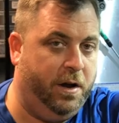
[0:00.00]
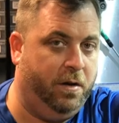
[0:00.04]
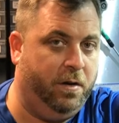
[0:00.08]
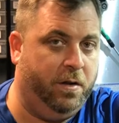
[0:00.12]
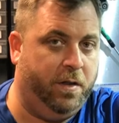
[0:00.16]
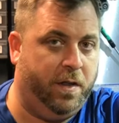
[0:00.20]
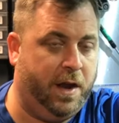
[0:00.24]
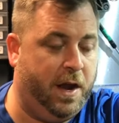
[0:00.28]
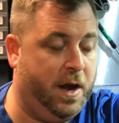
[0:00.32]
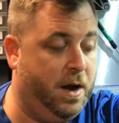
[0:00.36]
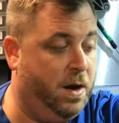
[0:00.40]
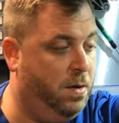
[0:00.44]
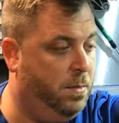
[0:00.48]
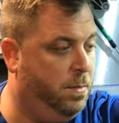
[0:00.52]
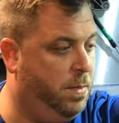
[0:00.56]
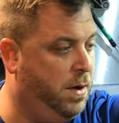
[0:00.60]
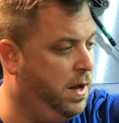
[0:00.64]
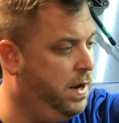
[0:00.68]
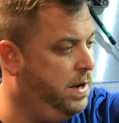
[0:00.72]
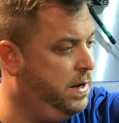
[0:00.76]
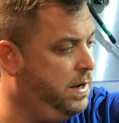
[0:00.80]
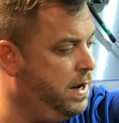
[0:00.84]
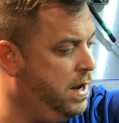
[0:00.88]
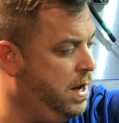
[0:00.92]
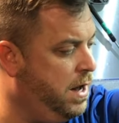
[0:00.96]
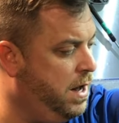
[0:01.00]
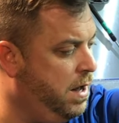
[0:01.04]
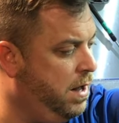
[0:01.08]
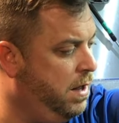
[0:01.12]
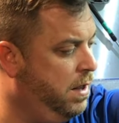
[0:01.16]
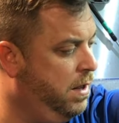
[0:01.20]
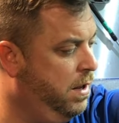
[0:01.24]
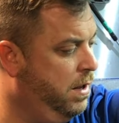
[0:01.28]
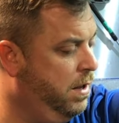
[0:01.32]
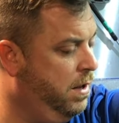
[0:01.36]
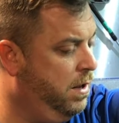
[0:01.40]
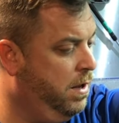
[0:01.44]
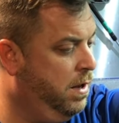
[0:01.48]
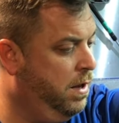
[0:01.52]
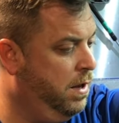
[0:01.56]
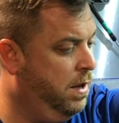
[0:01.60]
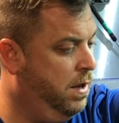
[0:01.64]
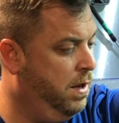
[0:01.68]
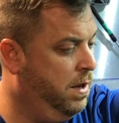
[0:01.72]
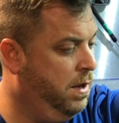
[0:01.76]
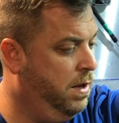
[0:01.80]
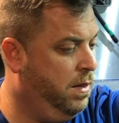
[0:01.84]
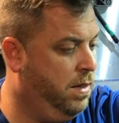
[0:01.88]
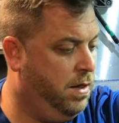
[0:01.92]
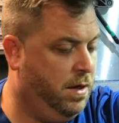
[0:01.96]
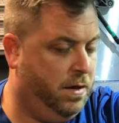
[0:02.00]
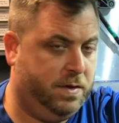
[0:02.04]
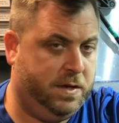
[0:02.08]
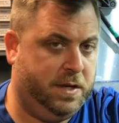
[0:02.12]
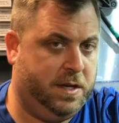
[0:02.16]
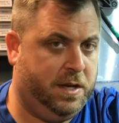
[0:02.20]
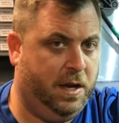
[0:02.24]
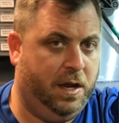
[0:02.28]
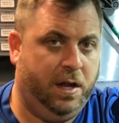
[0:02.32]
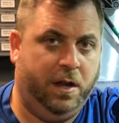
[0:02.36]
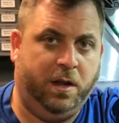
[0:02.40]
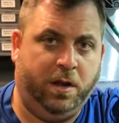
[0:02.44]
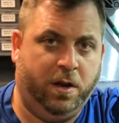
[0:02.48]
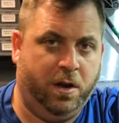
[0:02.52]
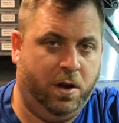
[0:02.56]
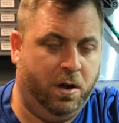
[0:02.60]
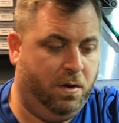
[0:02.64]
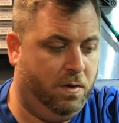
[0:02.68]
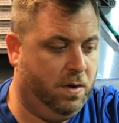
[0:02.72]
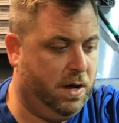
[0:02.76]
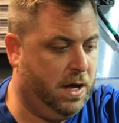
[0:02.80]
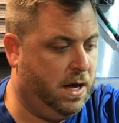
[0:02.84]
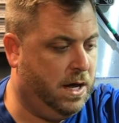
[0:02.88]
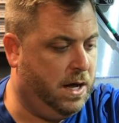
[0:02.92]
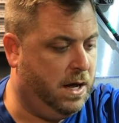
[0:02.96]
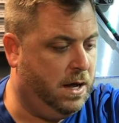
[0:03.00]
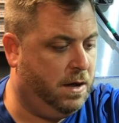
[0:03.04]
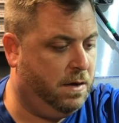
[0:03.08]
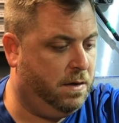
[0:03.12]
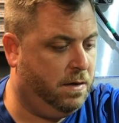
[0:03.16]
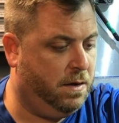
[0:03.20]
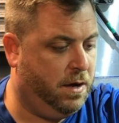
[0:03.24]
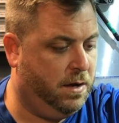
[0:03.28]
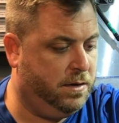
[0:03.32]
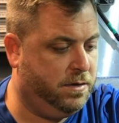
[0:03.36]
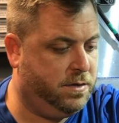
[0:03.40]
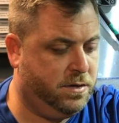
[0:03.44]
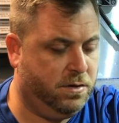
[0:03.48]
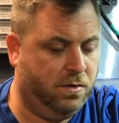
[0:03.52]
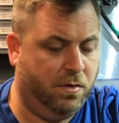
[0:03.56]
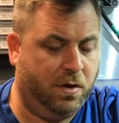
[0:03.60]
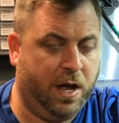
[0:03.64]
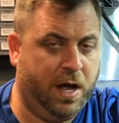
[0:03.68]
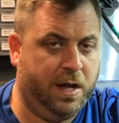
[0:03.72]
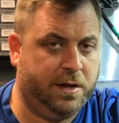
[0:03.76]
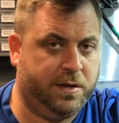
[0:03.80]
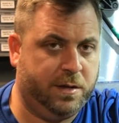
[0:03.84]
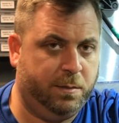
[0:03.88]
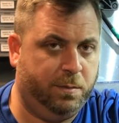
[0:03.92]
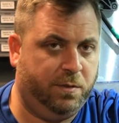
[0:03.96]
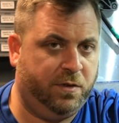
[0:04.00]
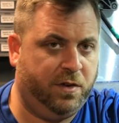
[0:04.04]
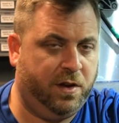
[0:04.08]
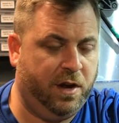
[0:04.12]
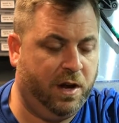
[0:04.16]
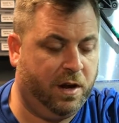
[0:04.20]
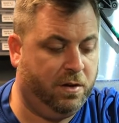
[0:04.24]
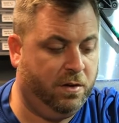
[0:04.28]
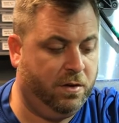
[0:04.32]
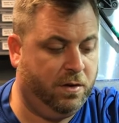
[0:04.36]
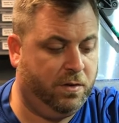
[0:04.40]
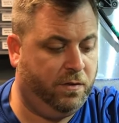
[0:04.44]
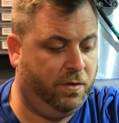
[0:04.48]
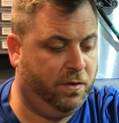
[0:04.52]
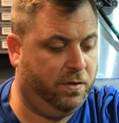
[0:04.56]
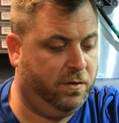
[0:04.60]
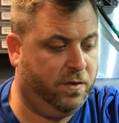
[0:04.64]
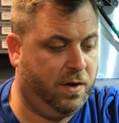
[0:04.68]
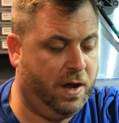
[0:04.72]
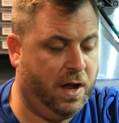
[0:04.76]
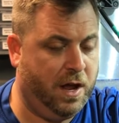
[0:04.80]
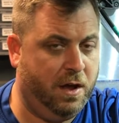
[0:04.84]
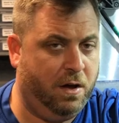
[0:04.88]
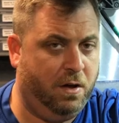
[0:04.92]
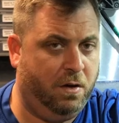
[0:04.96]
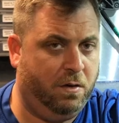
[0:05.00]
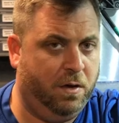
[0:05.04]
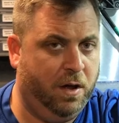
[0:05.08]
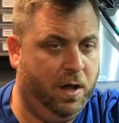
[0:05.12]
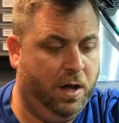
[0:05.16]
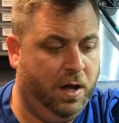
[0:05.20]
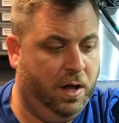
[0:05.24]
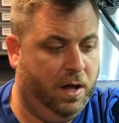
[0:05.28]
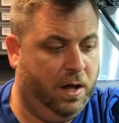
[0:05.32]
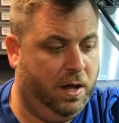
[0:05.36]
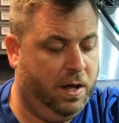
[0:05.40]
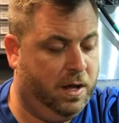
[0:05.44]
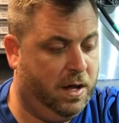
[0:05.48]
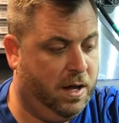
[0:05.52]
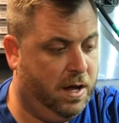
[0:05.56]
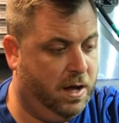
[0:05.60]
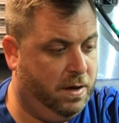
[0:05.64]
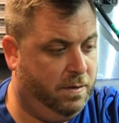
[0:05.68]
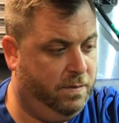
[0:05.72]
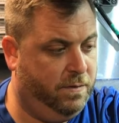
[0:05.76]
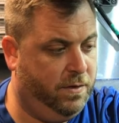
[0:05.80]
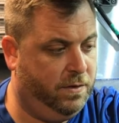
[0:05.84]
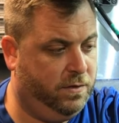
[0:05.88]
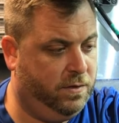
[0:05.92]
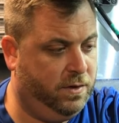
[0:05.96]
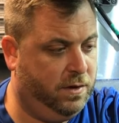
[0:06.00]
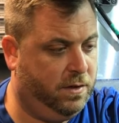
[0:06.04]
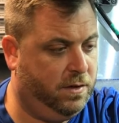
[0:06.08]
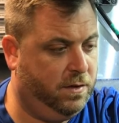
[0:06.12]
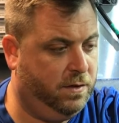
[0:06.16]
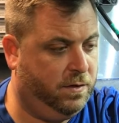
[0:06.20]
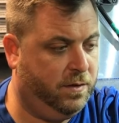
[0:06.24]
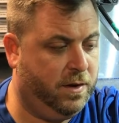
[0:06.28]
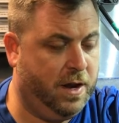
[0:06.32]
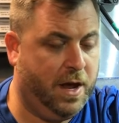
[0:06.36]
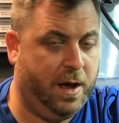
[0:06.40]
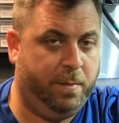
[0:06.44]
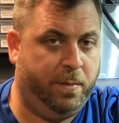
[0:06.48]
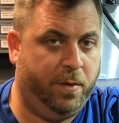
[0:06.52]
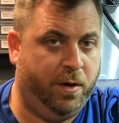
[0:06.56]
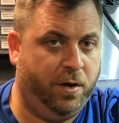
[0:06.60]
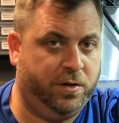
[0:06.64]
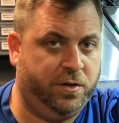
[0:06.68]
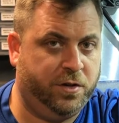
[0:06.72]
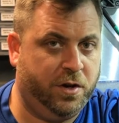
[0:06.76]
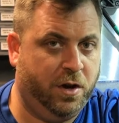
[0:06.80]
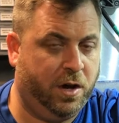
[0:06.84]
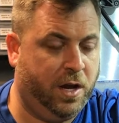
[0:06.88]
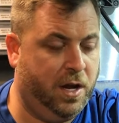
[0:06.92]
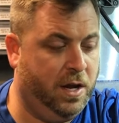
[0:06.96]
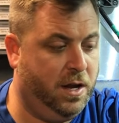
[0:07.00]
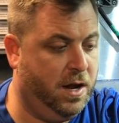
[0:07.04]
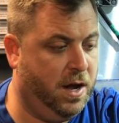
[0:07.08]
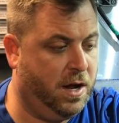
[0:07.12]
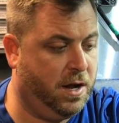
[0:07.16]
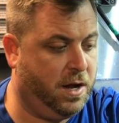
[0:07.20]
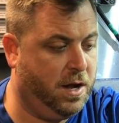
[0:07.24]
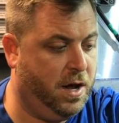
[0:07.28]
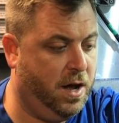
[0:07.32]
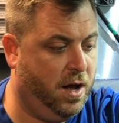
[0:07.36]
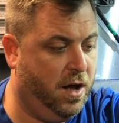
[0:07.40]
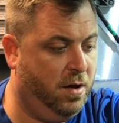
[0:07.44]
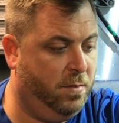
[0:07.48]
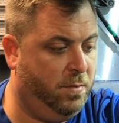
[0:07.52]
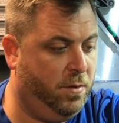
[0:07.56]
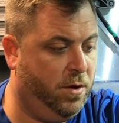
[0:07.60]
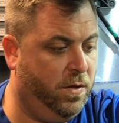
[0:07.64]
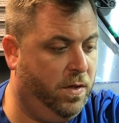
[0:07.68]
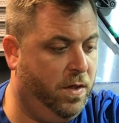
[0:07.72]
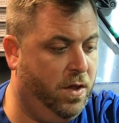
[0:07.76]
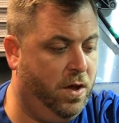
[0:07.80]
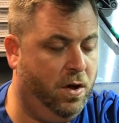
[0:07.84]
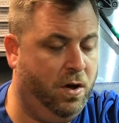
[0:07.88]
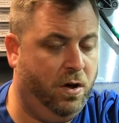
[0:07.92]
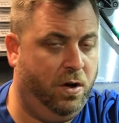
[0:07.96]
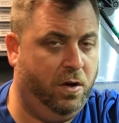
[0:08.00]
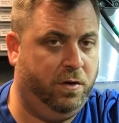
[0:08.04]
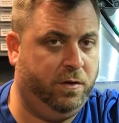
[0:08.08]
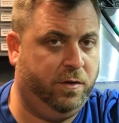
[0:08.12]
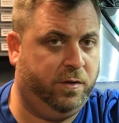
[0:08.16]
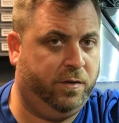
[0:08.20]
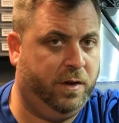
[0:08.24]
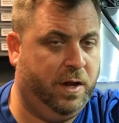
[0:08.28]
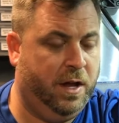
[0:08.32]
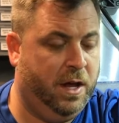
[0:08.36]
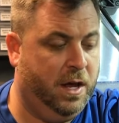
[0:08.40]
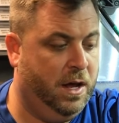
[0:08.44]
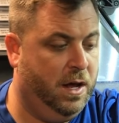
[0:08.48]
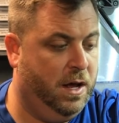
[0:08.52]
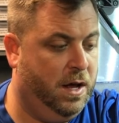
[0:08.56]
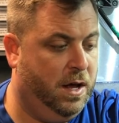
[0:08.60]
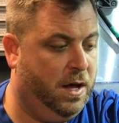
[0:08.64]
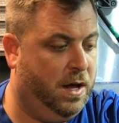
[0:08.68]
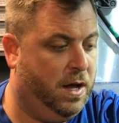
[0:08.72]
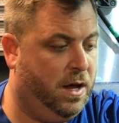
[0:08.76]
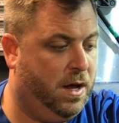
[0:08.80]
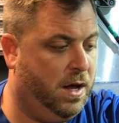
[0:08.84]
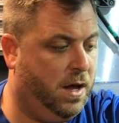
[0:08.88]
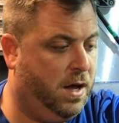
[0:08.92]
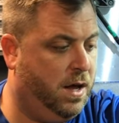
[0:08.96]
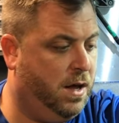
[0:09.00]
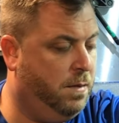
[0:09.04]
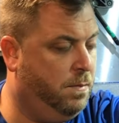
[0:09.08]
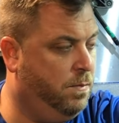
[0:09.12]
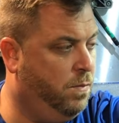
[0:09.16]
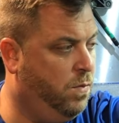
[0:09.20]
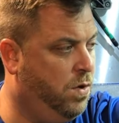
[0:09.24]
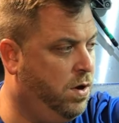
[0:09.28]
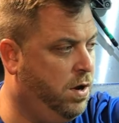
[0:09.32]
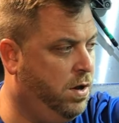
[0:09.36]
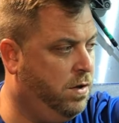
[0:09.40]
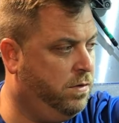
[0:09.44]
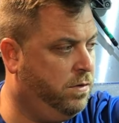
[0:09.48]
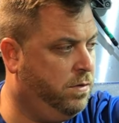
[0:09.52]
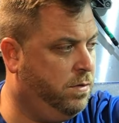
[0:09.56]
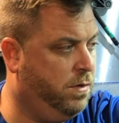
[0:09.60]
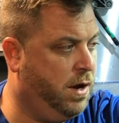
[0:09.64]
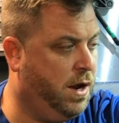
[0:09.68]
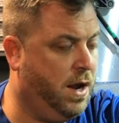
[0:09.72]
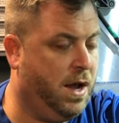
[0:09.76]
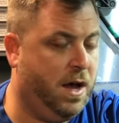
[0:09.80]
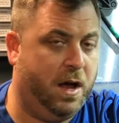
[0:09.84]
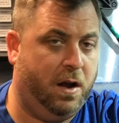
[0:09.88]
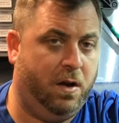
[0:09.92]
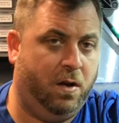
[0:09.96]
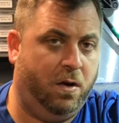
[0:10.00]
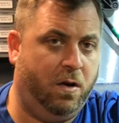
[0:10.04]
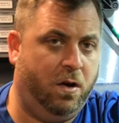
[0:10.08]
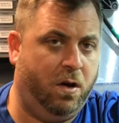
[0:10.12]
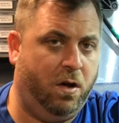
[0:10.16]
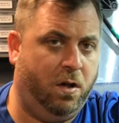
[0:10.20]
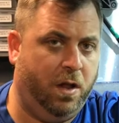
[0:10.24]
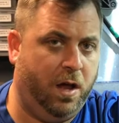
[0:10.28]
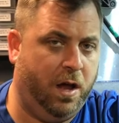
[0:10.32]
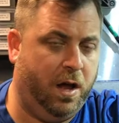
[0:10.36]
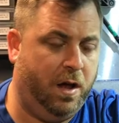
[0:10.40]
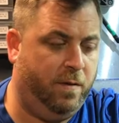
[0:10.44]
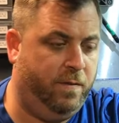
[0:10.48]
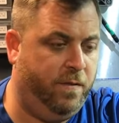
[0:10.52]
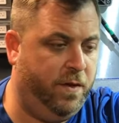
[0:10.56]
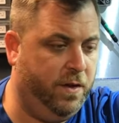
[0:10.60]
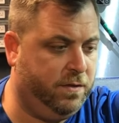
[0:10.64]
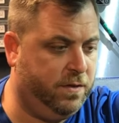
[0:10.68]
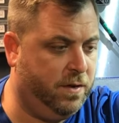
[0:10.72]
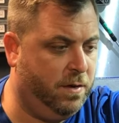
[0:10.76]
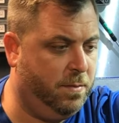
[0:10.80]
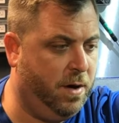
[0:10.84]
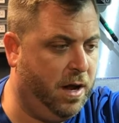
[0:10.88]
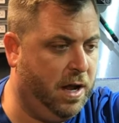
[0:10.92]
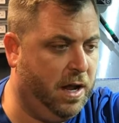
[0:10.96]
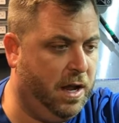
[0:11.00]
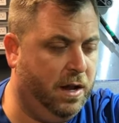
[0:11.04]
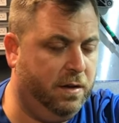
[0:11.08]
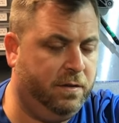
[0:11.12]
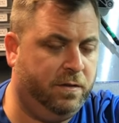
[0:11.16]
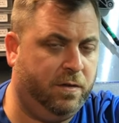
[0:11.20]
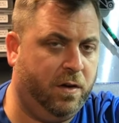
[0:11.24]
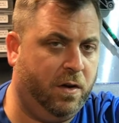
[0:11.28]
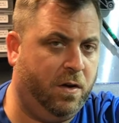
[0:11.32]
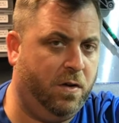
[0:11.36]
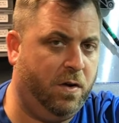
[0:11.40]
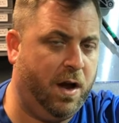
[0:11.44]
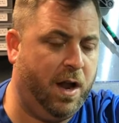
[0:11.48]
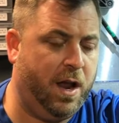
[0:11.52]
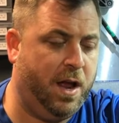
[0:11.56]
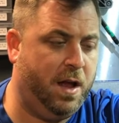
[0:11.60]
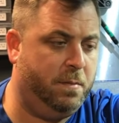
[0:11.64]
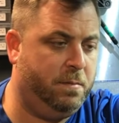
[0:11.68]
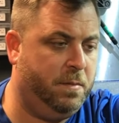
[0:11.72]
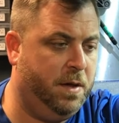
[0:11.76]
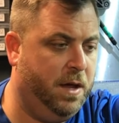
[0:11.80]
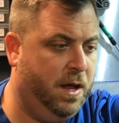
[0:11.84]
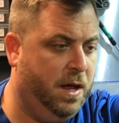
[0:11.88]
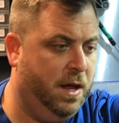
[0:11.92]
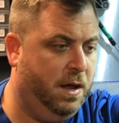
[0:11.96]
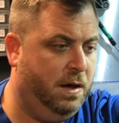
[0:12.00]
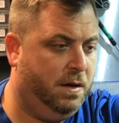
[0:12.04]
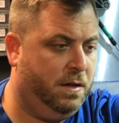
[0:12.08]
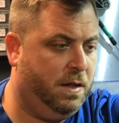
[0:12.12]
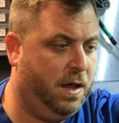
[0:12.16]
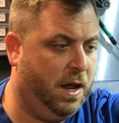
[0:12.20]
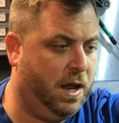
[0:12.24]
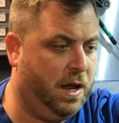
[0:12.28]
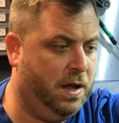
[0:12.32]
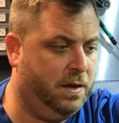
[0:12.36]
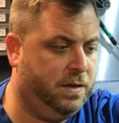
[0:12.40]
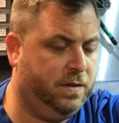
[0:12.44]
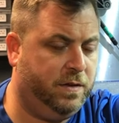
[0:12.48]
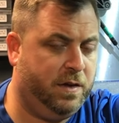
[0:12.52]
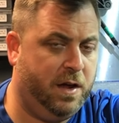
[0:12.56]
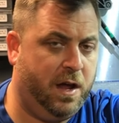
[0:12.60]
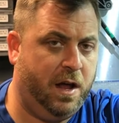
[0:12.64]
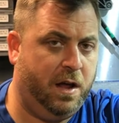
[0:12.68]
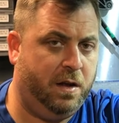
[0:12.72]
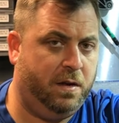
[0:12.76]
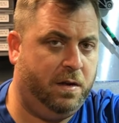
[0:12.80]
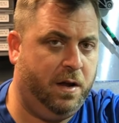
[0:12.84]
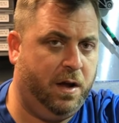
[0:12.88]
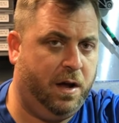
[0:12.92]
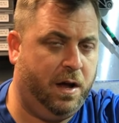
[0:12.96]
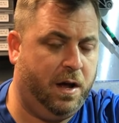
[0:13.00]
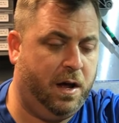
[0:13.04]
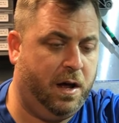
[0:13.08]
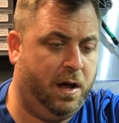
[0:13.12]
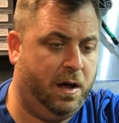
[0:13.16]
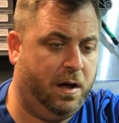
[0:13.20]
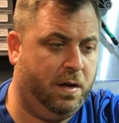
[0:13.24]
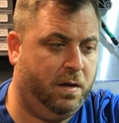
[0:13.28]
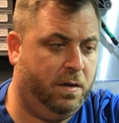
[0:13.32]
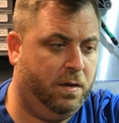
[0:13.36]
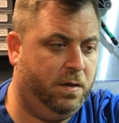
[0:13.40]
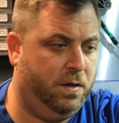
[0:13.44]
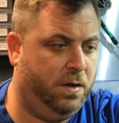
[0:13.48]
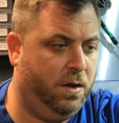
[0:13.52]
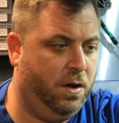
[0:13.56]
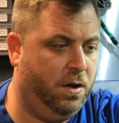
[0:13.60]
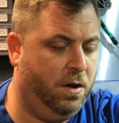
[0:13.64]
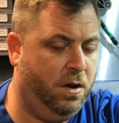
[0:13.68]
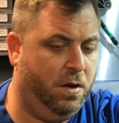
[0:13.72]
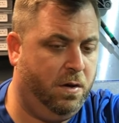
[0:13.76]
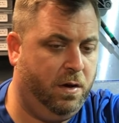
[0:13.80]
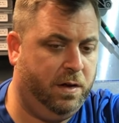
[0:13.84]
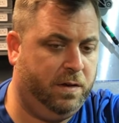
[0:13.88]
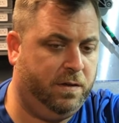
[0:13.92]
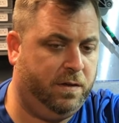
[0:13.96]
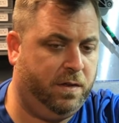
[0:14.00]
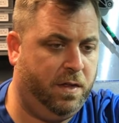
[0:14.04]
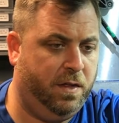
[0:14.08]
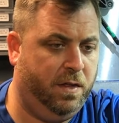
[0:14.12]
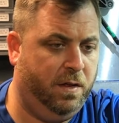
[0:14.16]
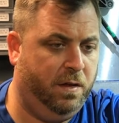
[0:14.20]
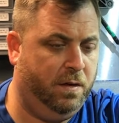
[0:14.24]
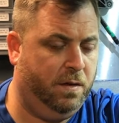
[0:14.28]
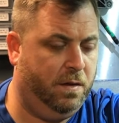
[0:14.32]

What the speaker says: here nor there. But let's see, you know, I still got some stickers for sale. Visit the snaponjunkie.com on those. What else do I got? Oh, visit my Instagram. Like I said, you know, it's